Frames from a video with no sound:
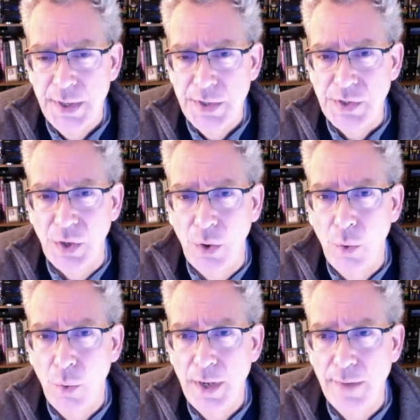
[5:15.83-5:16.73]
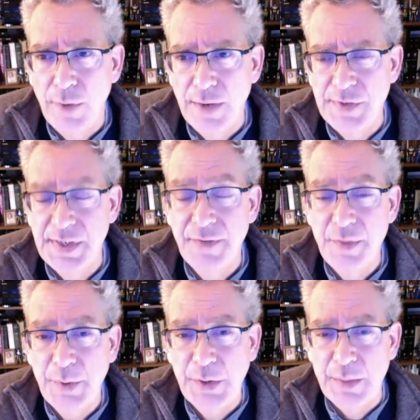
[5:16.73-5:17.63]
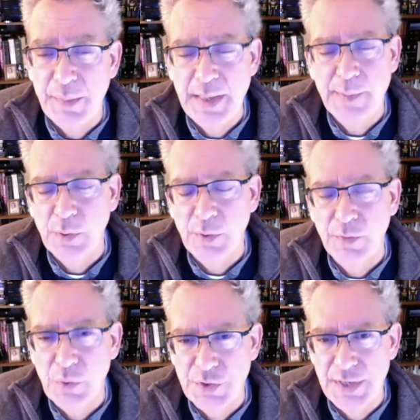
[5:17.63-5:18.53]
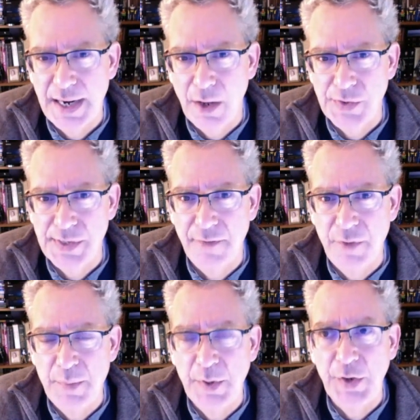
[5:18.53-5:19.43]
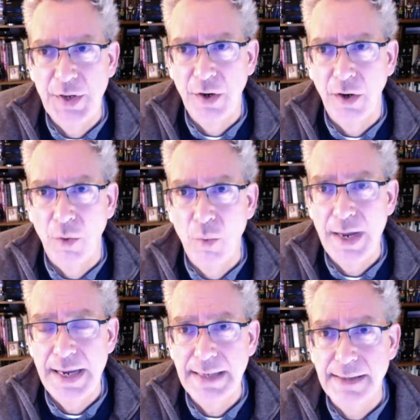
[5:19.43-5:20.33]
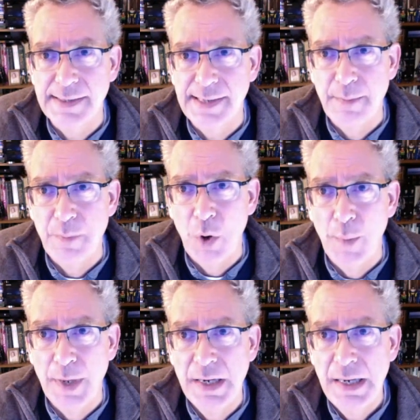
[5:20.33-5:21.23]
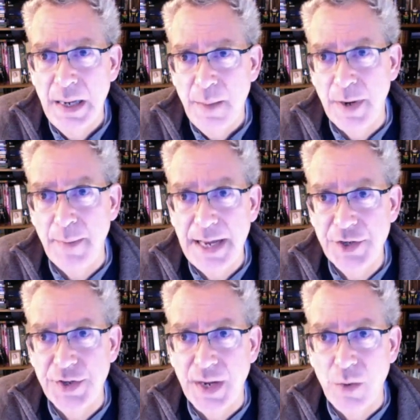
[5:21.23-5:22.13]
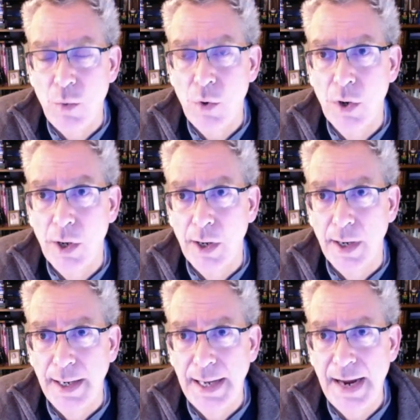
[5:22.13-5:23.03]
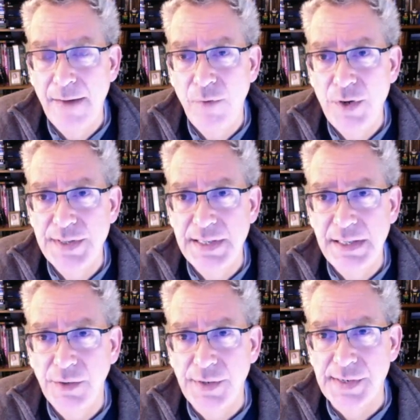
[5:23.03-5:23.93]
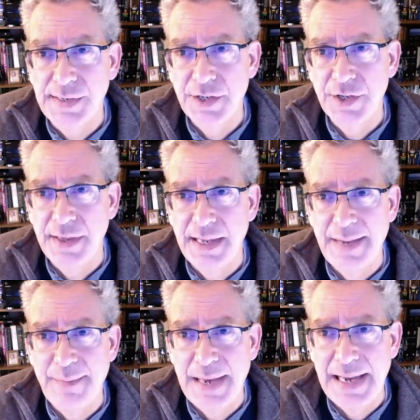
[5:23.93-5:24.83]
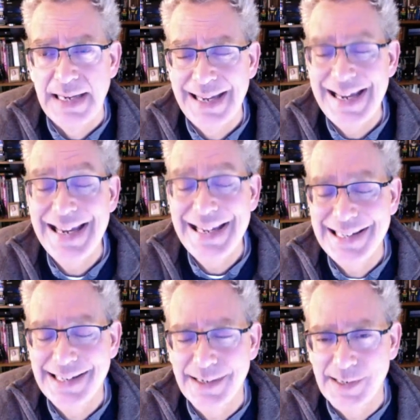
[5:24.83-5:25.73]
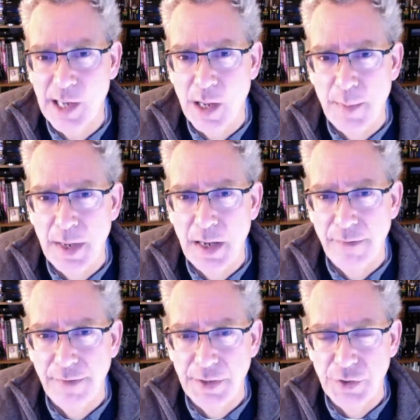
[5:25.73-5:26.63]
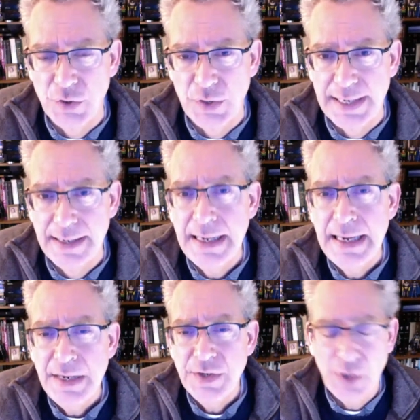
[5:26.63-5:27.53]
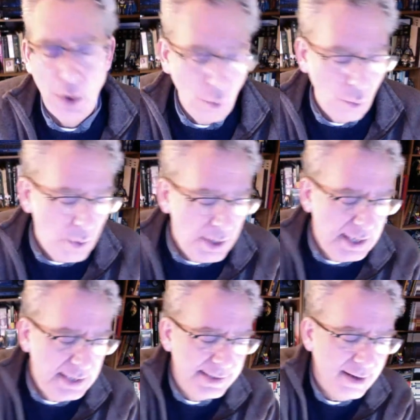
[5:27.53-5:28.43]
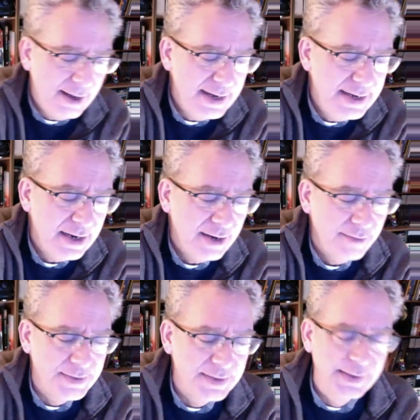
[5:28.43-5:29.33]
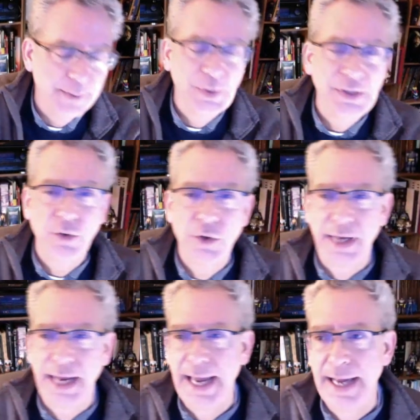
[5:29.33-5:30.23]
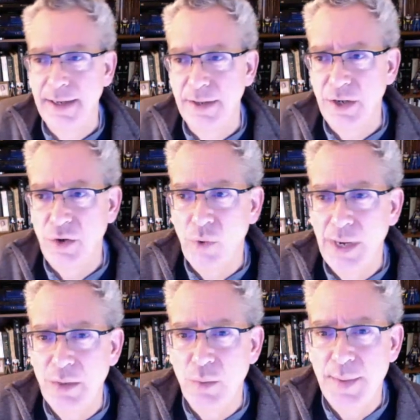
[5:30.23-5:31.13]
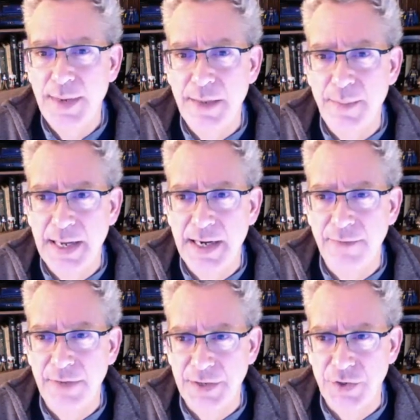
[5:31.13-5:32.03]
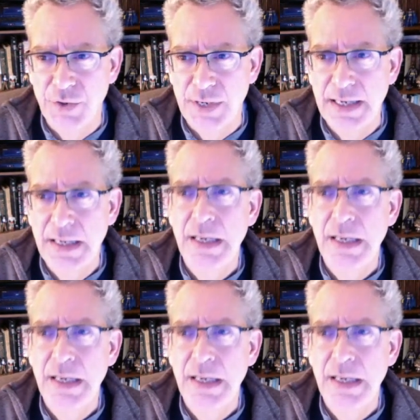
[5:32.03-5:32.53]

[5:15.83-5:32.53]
So if we have 7 billion people, and of course not all 7 billion are awake at the same moment, but imagine they were, every single decision they make is the sum of history. So it's not enough to simply look at the great women and men of history.